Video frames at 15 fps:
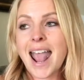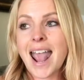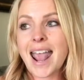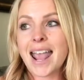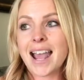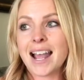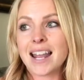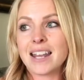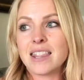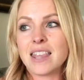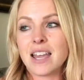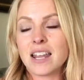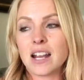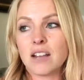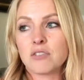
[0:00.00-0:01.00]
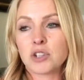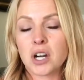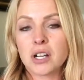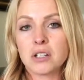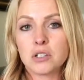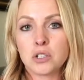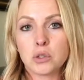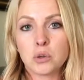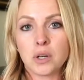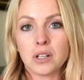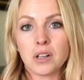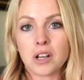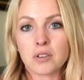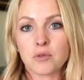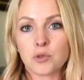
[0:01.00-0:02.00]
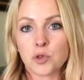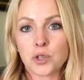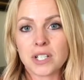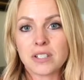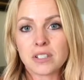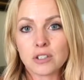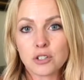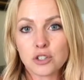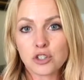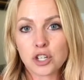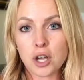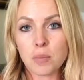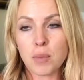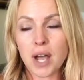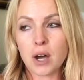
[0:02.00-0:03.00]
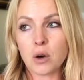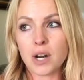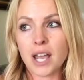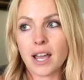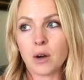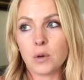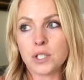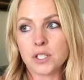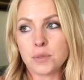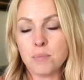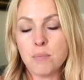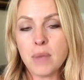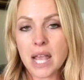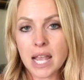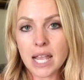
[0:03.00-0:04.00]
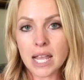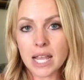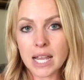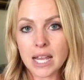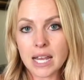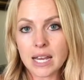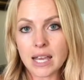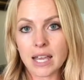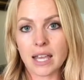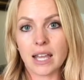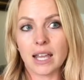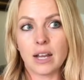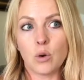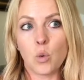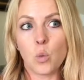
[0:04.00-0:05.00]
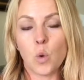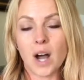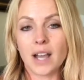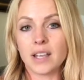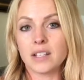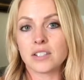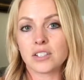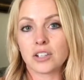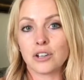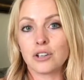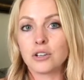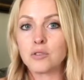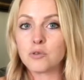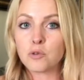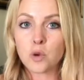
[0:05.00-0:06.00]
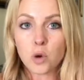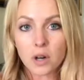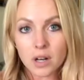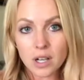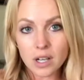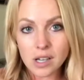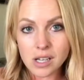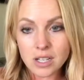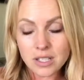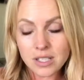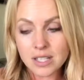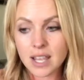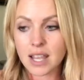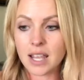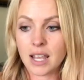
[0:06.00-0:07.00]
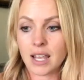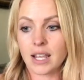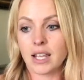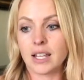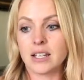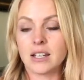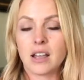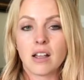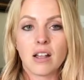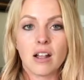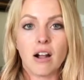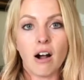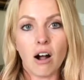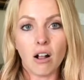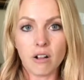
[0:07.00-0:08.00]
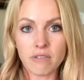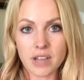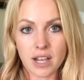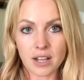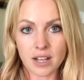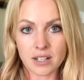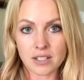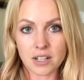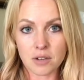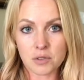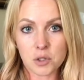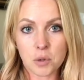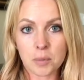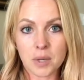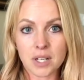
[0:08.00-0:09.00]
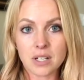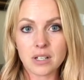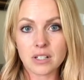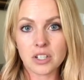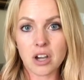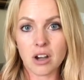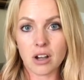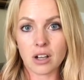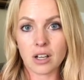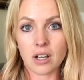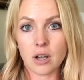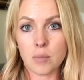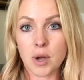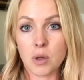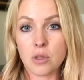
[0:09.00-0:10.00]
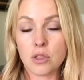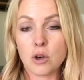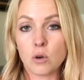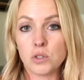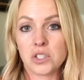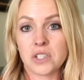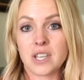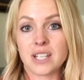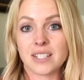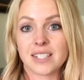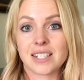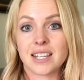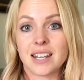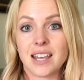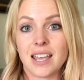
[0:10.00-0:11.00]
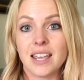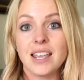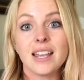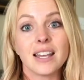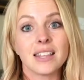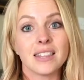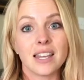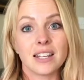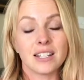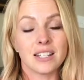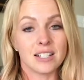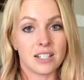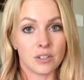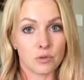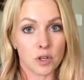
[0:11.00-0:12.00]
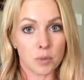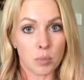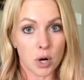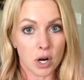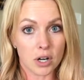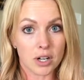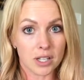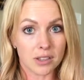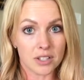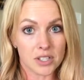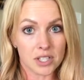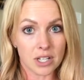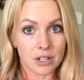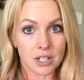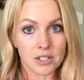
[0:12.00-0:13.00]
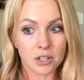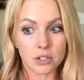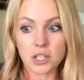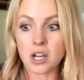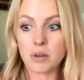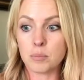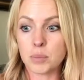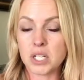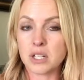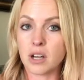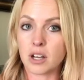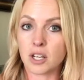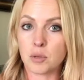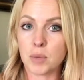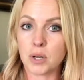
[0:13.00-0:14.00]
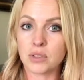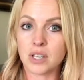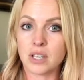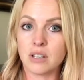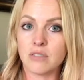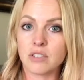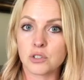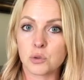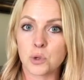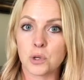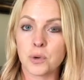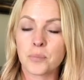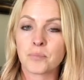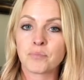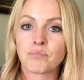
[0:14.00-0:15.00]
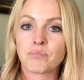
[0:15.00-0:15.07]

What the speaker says: And then I've tried to do a lot of research about how it's made and why it's good for us and all of that kind of stuff. So I'm going to talk about those things today. And then in a different part in the series, I'll be talking about the individual